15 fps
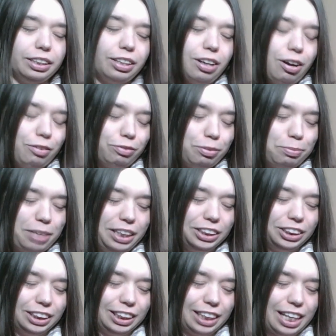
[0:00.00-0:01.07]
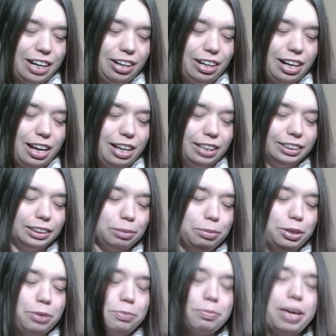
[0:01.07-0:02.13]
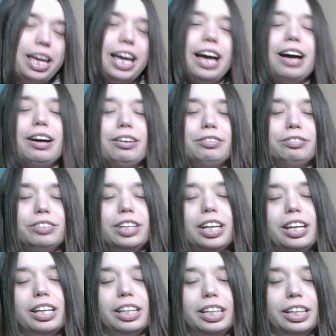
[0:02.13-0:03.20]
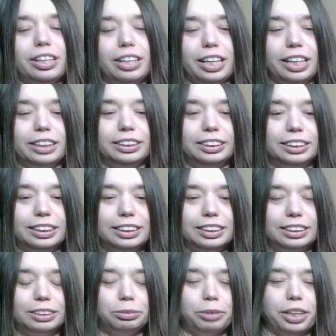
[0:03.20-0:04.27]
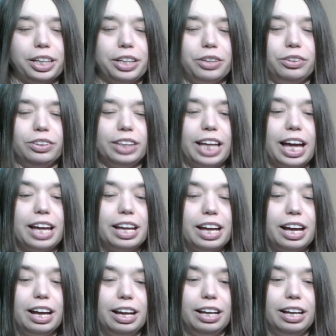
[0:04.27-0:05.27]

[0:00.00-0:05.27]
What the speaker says: Confirmation there. Some of you may have clairgustness where you'll get